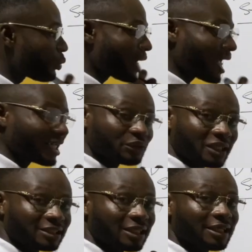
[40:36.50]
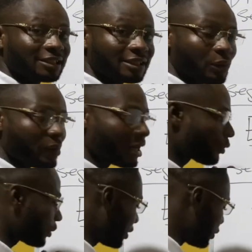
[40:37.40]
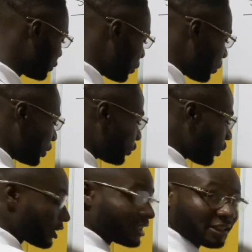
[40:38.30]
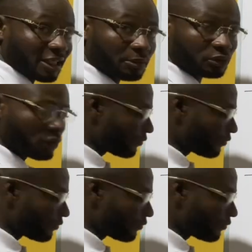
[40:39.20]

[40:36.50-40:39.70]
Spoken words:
we are interested in the y coordinate, so we talk in terms of